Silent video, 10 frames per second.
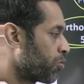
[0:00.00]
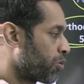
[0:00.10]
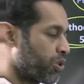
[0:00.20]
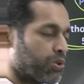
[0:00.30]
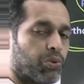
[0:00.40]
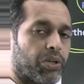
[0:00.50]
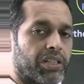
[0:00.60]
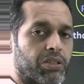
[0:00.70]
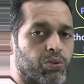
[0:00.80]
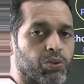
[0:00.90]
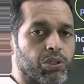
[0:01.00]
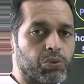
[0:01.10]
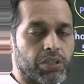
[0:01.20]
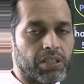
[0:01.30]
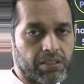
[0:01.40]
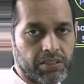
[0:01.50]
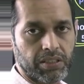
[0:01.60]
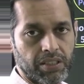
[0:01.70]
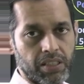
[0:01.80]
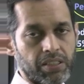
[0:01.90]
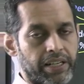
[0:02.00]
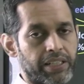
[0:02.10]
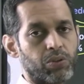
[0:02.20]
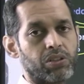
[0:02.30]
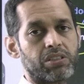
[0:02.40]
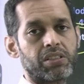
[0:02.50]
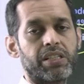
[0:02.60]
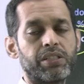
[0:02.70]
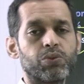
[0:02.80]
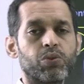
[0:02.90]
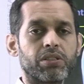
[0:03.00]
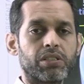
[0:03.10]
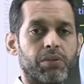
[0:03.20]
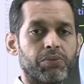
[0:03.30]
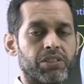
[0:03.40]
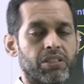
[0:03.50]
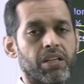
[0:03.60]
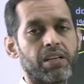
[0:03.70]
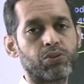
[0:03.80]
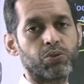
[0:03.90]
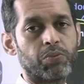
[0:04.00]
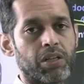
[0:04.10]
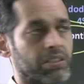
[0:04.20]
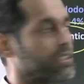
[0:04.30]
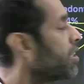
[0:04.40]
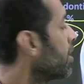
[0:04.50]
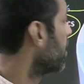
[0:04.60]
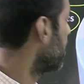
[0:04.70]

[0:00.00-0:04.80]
into prostho trying to do new things trying to understand new concepts in the last two months